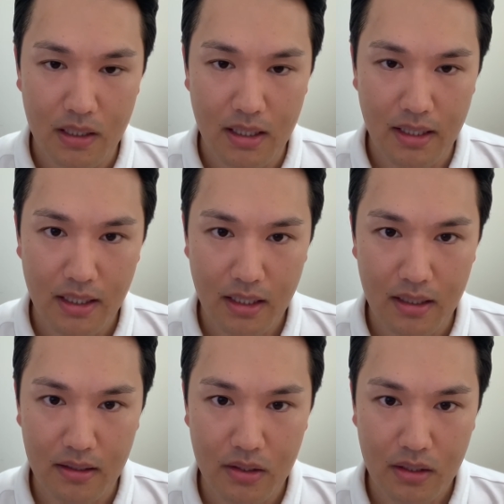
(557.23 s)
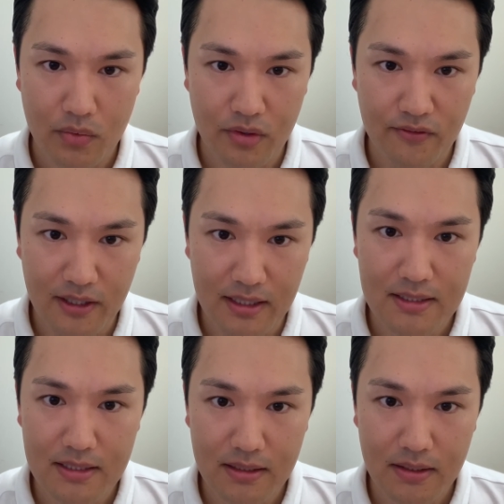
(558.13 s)
I can
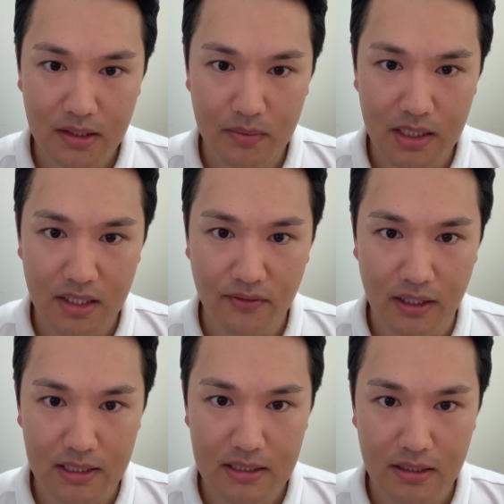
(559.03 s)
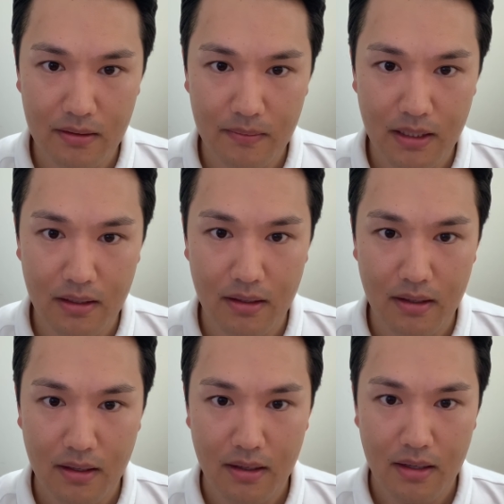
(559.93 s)
revise it when I've got time, and
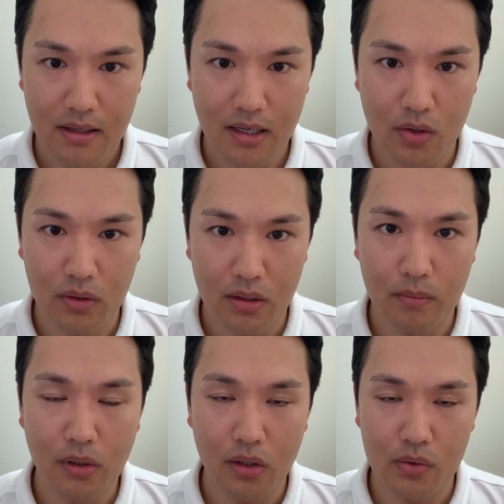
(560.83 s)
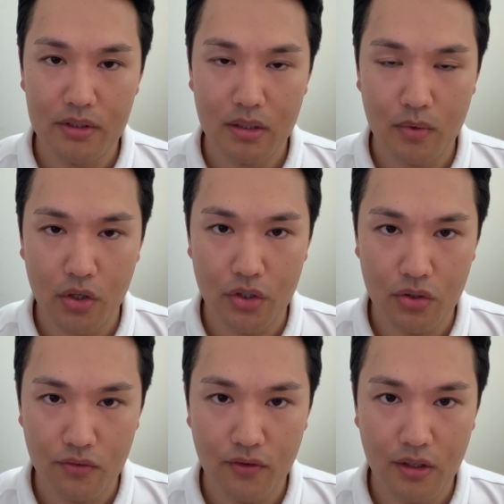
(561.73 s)
I will upload a
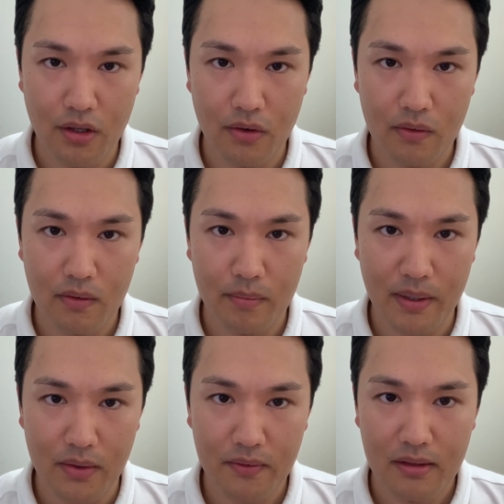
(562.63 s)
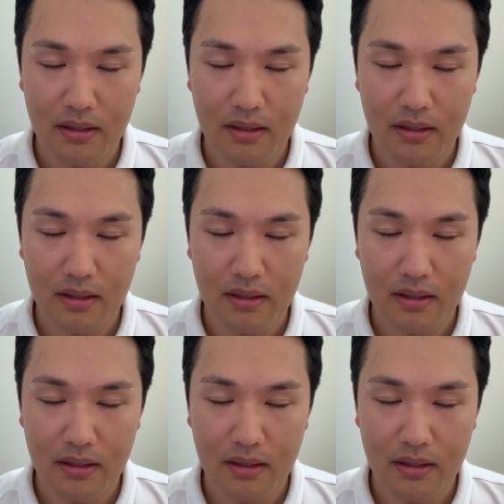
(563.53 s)
new video about